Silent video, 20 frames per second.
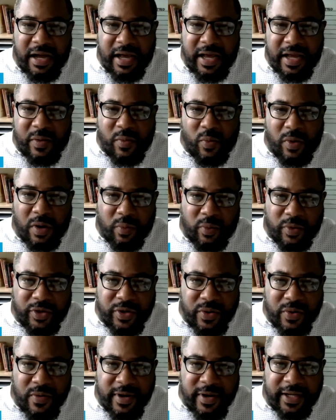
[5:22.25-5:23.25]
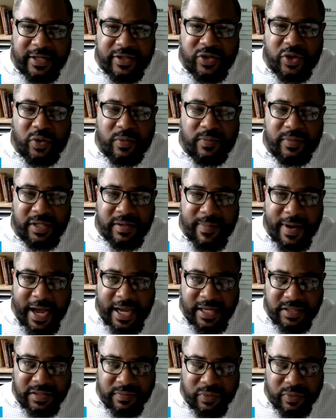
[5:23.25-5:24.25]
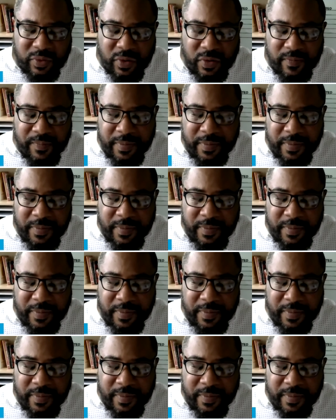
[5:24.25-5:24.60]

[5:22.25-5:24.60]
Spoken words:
in what we're doing as humanly possible.